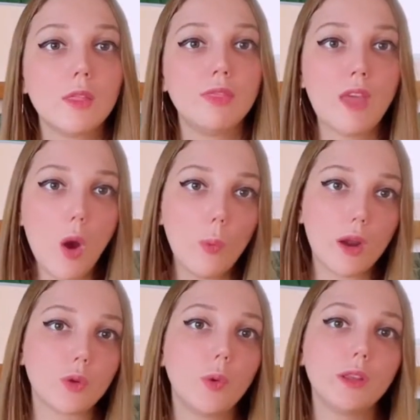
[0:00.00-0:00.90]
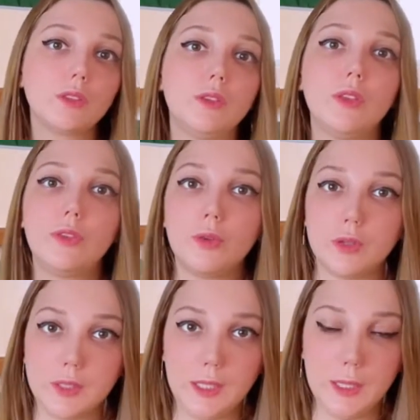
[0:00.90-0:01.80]
Now we are going to the
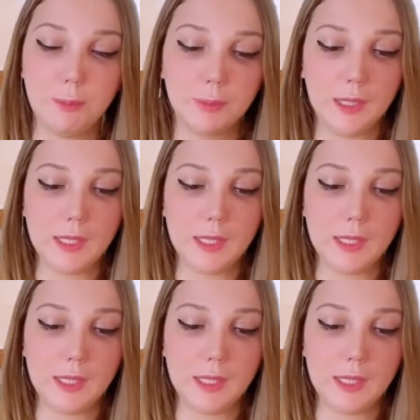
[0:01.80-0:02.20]
third tip.